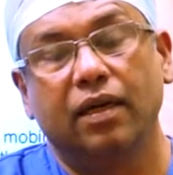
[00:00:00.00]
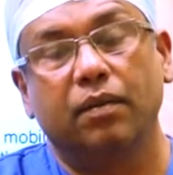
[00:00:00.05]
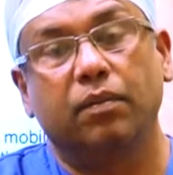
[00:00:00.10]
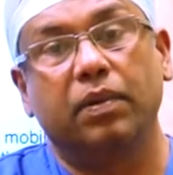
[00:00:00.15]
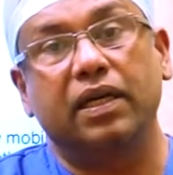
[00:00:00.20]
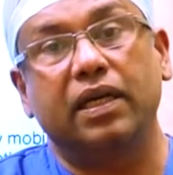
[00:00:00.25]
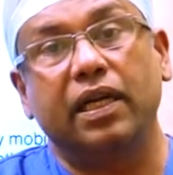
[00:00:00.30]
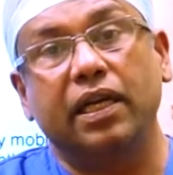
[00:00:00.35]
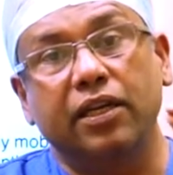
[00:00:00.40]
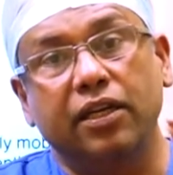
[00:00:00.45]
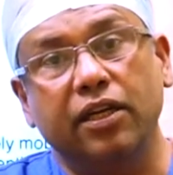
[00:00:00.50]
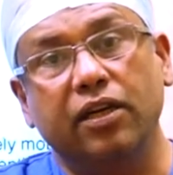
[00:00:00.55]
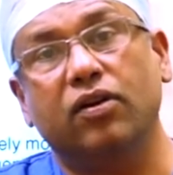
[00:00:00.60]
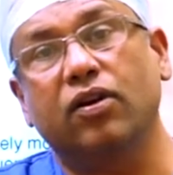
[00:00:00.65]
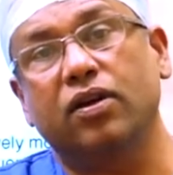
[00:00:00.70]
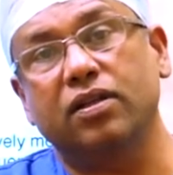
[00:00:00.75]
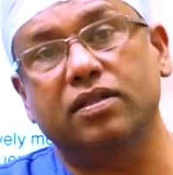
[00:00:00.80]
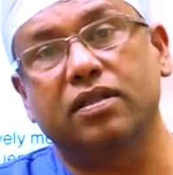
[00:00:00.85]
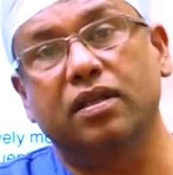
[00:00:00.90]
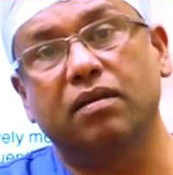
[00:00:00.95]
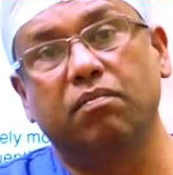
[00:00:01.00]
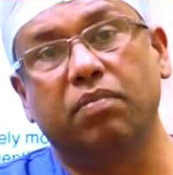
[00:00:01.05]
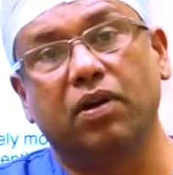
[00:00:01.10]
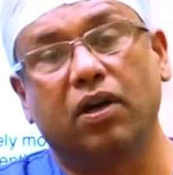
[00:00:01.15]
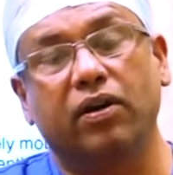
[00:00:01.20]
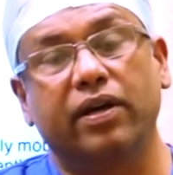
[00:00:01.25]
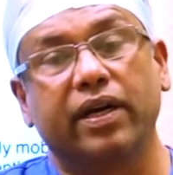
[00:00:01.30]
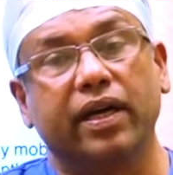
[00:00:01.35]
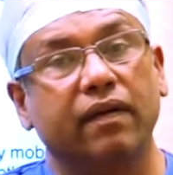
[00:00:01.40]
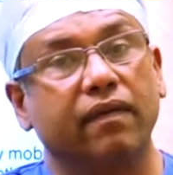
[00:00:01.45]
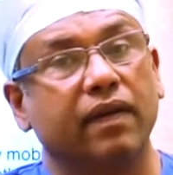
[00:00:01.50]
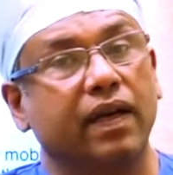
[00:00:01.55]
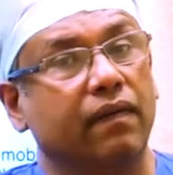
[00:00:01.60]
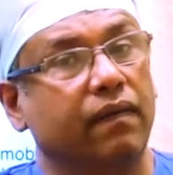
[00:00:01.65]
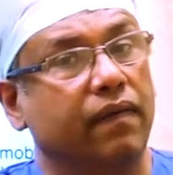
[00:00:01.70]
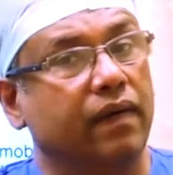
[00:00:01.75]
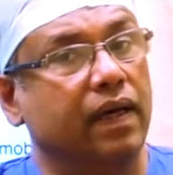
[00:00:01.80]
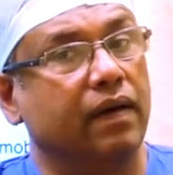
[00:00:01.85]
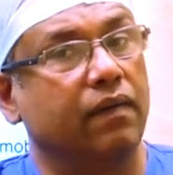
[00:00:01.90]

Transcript: but intercostal blockade will